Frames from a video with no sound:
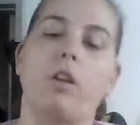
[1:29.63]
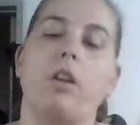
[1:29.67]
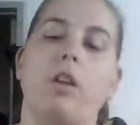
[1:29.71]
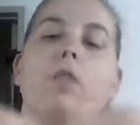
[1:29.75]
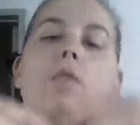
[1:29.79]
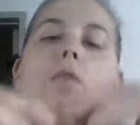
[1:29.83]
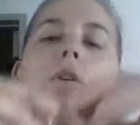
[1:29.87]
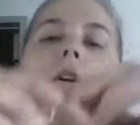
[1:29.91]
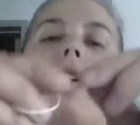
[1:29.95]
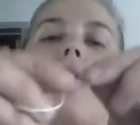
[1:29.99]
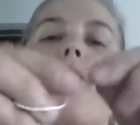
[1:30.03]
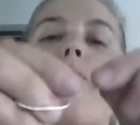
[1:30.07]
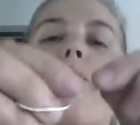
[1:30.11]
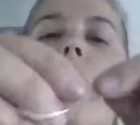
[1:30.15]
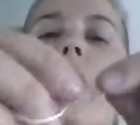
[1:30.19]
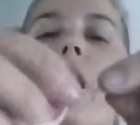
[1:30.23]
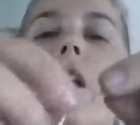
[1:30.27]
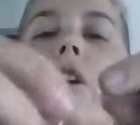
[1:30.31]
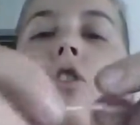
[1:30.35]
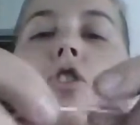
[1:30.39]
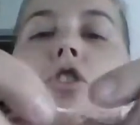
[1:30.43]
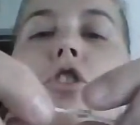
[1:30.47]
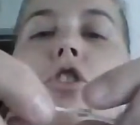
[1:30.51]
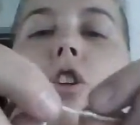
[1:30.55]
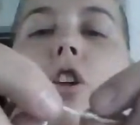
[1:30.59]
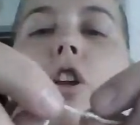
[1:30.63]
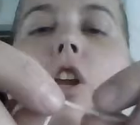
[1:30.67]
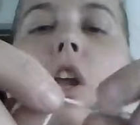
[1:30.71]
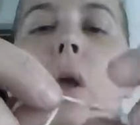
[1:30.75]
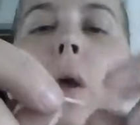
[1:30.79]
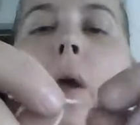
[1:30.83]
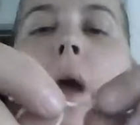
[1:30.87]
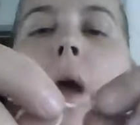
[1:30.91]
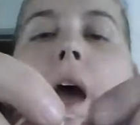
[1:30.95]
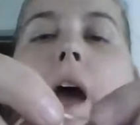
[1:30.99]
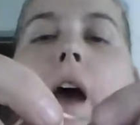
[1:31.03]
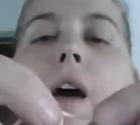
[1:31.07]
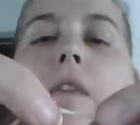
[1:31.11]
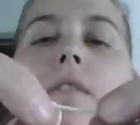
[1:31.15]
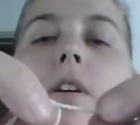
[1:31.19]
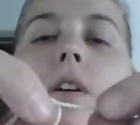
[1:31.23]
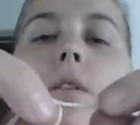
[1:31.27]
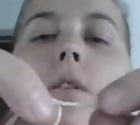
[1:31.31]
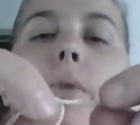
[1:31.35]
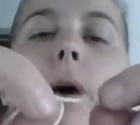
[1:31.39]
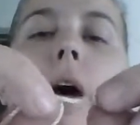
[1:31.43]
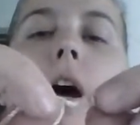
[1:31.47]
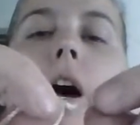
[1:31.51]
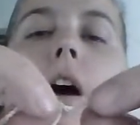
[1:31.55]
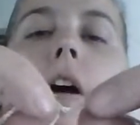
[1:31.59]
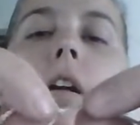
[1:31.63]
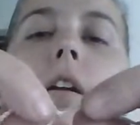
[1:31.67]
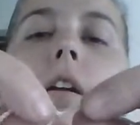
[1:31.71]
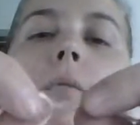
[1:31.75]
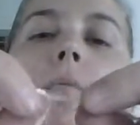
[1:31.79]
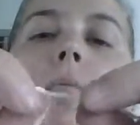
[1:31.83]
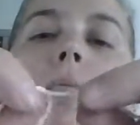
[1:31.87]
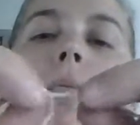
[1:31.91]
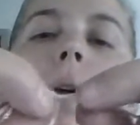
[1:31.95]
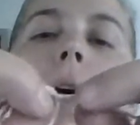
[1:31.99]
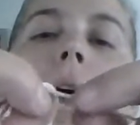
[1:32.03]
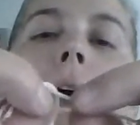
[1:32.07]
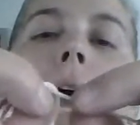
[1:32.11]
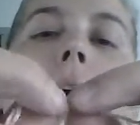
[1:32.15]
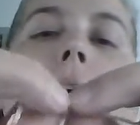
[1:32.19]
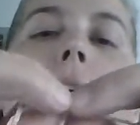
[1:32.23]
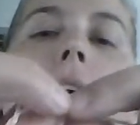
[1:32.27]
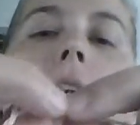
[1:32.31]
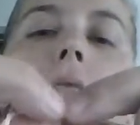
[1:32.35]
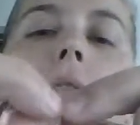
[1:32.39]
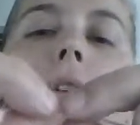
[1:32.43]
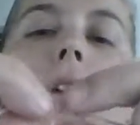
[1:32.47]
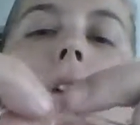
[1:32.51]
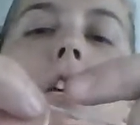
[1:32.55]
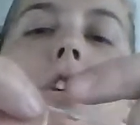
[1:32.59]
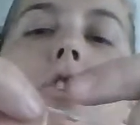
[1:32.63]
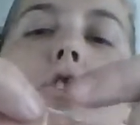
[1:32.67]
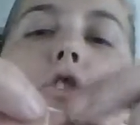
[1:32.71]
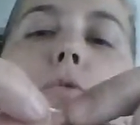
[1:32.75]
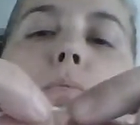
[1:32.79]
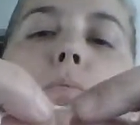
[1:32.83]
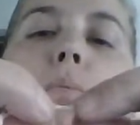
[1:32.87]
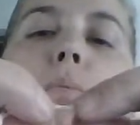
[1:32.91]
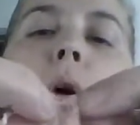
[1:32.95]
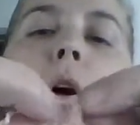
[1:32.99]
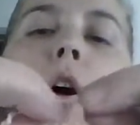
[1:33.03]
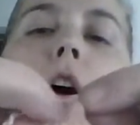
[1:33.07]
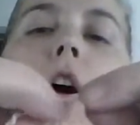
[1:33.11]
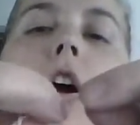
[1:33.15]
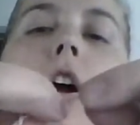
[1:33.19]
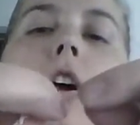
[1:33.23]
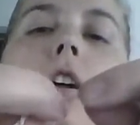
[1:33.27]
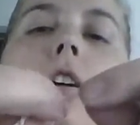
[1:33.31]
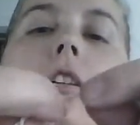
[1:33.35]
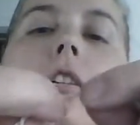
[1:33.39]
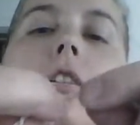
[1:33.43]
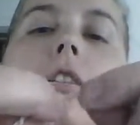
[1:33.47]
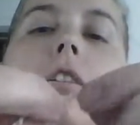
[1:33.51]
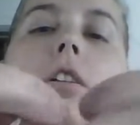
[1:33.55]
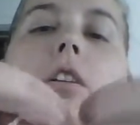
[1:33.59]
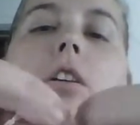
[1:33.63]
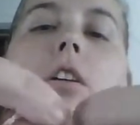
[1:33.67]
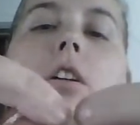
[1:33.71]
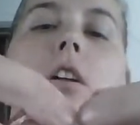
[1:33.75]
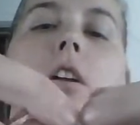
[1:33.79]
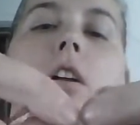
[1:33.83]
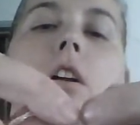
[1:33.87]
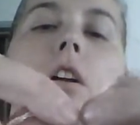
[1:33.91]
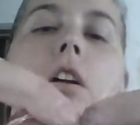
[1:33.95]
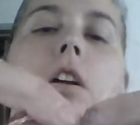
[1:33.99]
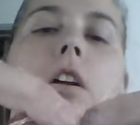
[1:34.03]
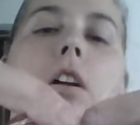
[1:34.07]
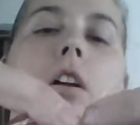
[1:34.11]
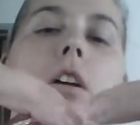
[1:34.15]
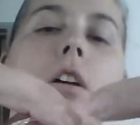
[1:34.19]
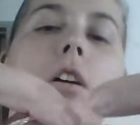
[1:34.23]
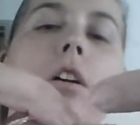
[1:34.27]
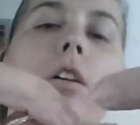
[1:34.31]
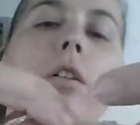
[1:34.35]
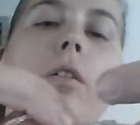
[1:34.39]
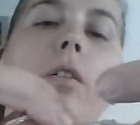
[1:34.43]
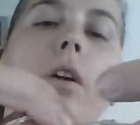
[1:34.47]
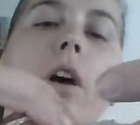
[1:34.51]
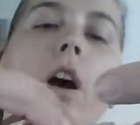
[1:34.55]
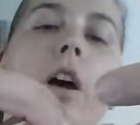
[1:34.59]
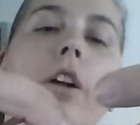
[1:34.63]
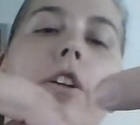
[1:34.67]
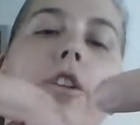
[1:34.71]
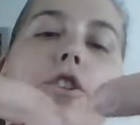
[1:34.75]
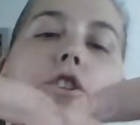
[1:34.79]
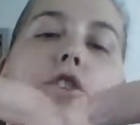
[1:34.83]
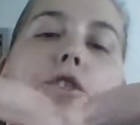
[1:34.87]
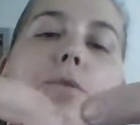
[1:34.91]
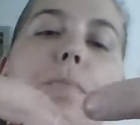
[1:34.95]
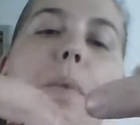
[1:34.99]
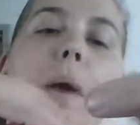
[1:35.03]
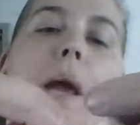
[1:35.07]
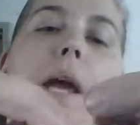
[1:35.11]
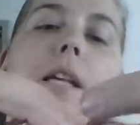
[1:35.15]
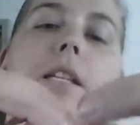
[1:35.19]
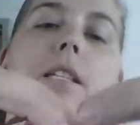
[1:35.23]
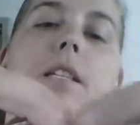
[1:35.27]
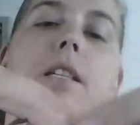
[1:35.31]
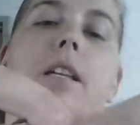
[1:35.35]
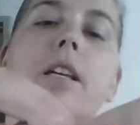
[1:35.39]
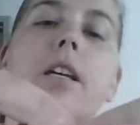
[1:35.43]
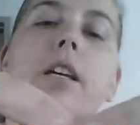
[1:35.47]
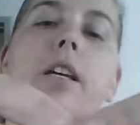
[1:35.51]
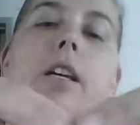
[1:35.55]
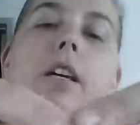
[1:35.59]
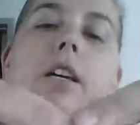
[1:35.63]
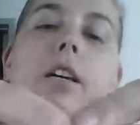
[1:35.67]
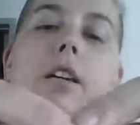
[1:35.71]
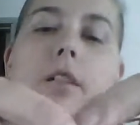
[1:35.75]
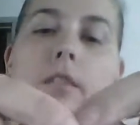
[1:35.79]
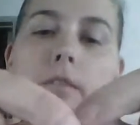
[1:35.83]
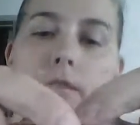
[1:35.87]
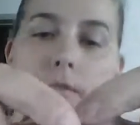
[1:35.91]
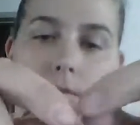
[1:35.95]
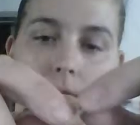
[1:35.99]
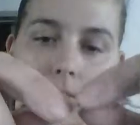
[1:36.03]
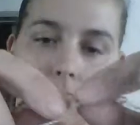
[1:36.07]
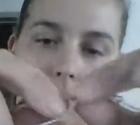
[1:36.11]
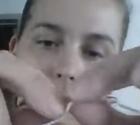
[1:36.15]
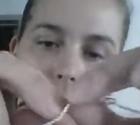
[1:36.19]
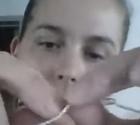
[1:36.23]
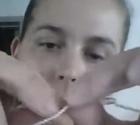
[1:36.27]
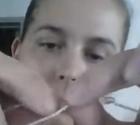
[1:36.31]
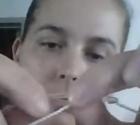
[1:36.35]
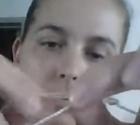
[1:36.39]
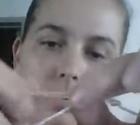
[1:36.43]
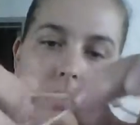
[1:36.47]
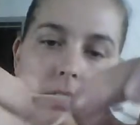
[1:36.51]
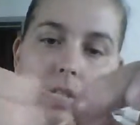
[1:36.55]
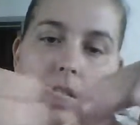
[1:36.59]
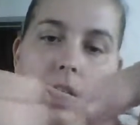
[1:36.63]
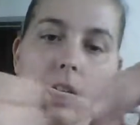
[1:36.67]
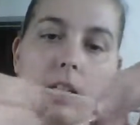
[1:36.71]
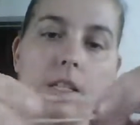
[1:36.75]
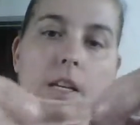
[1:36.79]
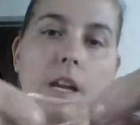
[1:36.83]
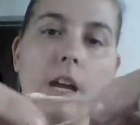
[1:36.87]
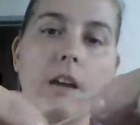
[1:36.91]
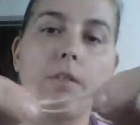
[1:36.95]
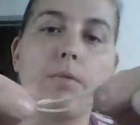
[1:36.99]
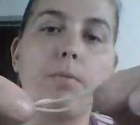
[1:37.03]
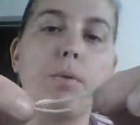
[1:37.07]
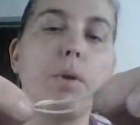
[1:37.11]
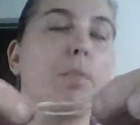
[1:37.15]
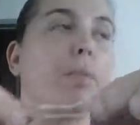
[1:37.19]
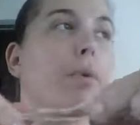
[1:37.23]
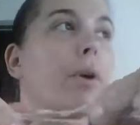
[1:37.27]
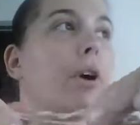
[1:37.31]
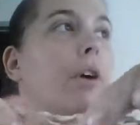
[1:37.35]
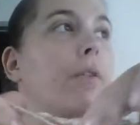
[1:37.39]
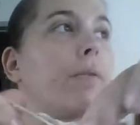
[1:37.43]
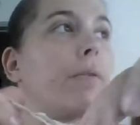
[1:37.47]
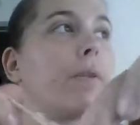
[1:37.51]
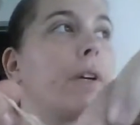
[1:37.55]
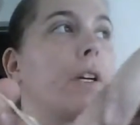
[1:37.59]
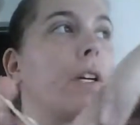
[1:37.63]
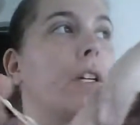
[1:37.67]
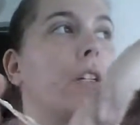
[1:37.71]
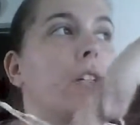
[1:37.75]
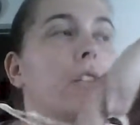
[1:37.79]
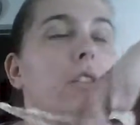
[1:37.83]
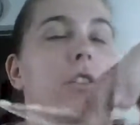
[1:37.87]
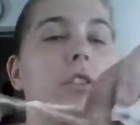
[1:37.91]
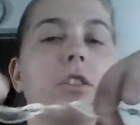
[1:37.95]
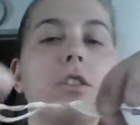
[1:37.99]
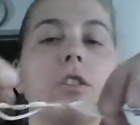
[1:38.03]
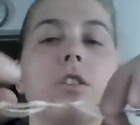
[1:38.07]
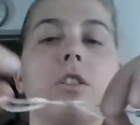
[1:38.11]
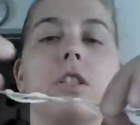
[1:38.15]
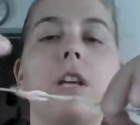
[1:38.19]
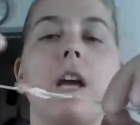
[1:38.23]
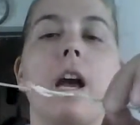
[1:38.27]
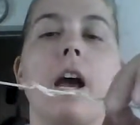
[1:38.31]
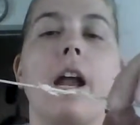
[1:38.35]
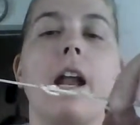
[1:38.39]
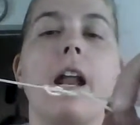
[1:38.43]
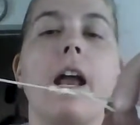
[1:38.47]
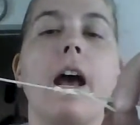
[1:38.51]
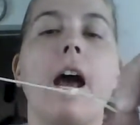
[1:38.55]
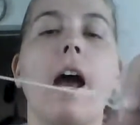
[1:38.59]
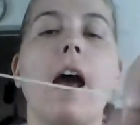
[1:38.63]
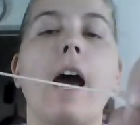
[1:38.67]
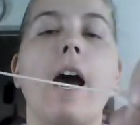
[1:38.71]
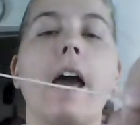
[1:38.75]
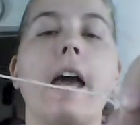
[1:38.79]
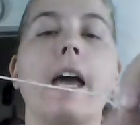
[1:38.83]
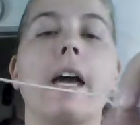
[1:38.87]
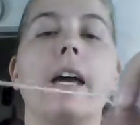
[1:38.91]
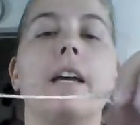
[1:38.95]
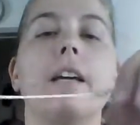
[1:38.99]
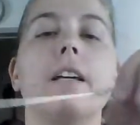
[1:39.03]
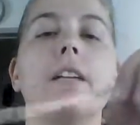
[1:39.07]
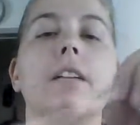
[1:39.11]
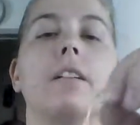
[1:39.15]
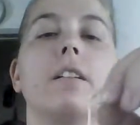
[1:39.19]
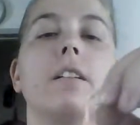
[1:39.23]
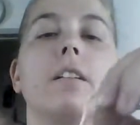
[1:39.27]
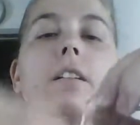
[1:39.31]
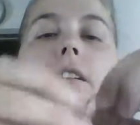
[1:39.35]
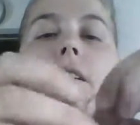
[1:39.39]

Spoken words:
You want to make sure you have it about ½ an inch apart on your spacing here. Doesn't have to be perfect, just kind of eye it.